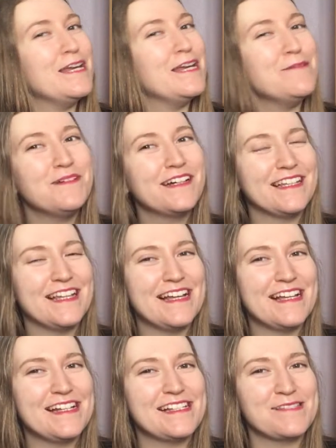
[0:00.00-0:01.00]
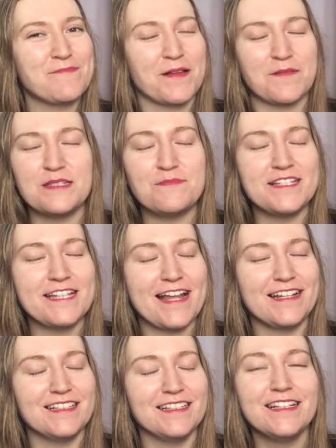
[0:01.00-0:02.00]
Hey book nerds, welcome to my
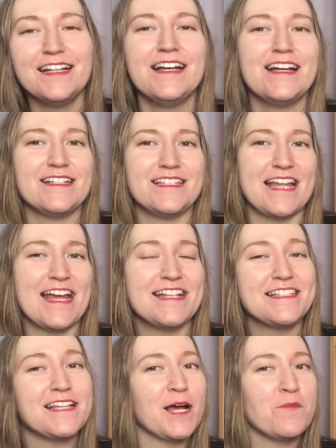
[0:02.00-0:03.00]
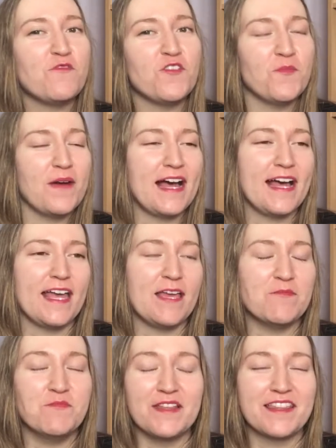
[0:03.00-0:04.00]
channel. Today it's time for
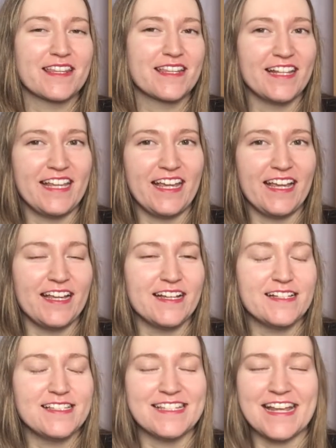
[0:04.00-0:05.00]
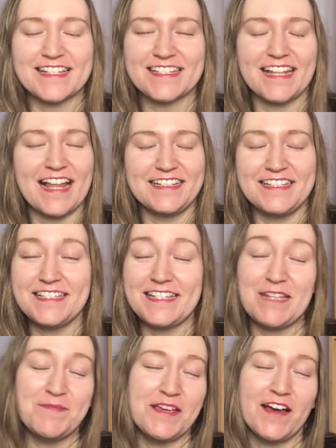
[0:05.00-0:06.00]
my monthly Snakes and Ladders
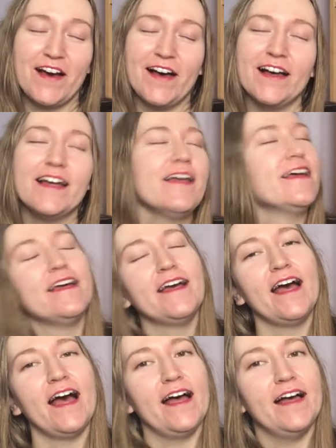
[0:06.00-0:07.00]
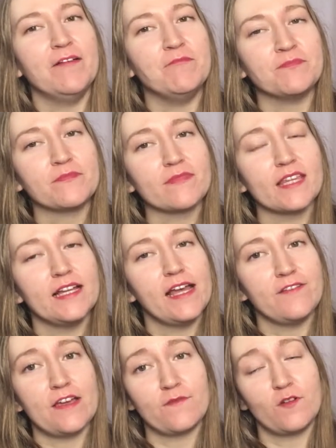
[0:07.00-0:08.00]
T B R. Um,
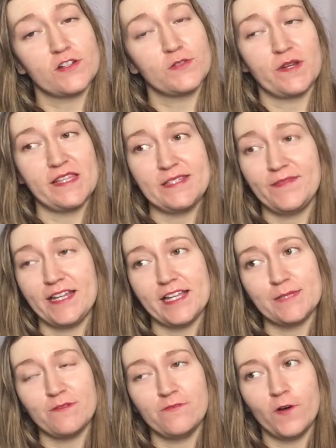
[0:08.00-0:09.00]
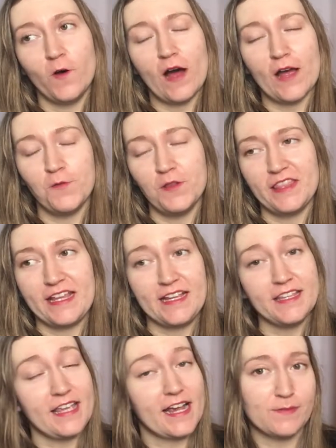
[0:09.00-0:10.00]
if you haven't watched one of these videos before, I will
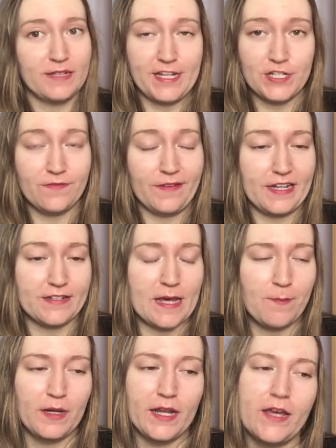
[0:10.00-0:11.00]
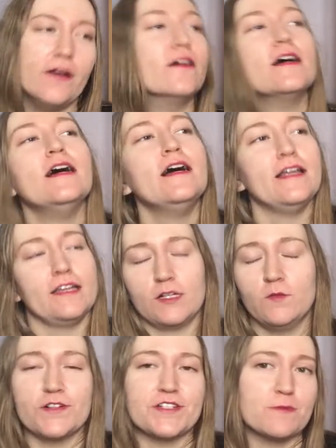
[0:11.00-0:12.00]
link the explanation video down below. You
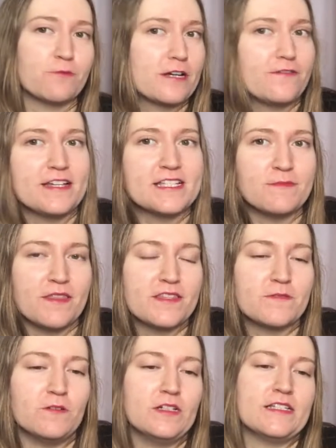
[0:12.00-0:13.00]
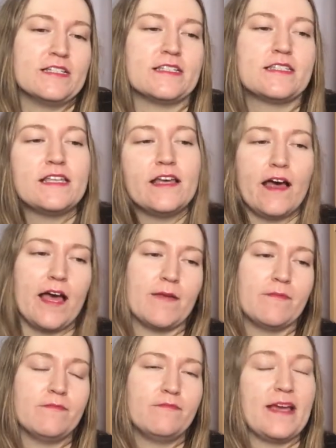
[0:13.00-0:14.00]
can watch the previous month's ones.
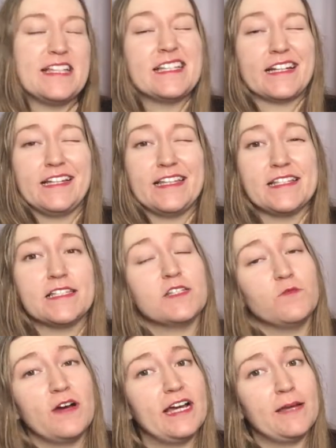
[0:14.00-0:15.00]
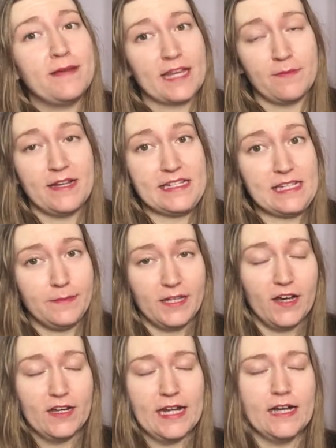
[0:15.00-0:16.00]
I basically, this is the way I pick my T B
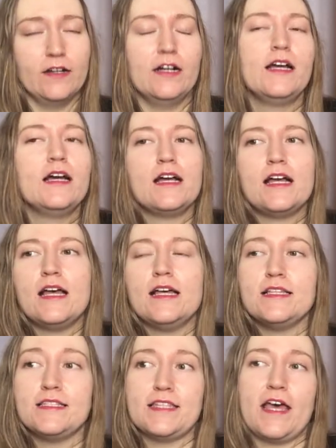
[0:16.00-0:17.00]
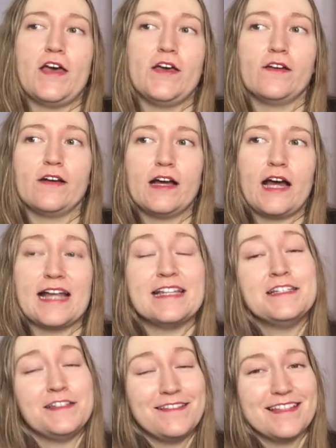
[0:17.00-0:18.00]
R now. So I
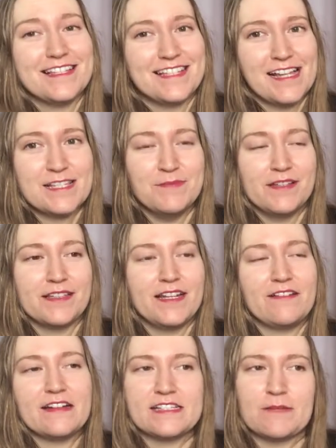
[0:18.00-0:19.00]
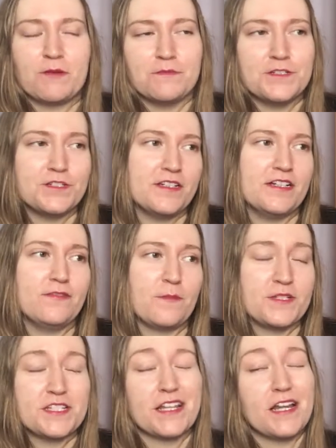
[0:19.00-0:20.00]
didn't do this last month and I realised I probably should have.
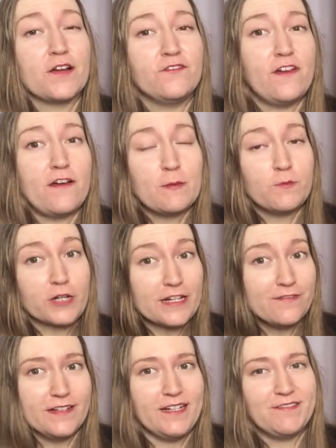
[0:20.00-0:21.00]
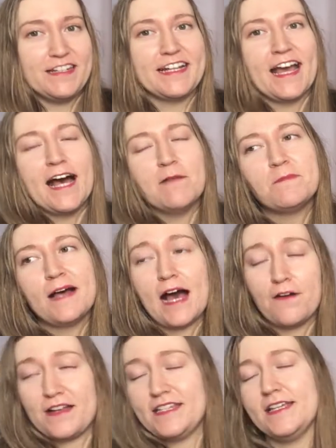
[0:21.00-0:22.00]
I'm just going to very briefly recap
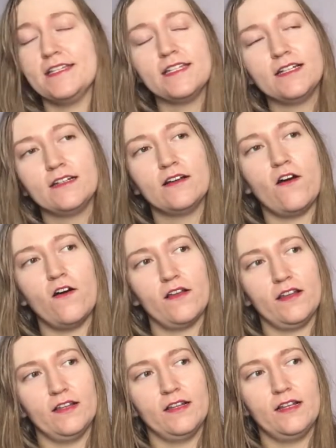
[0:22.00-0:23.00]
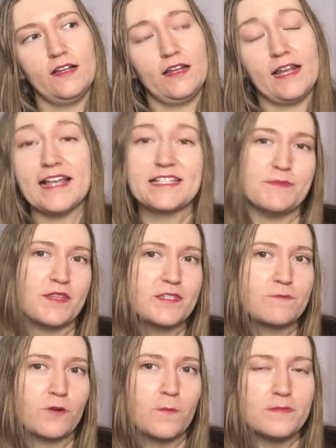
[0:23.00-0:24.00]
how I did on last
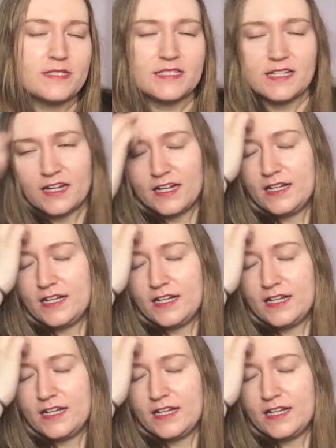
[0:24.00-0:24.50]
month's prompts.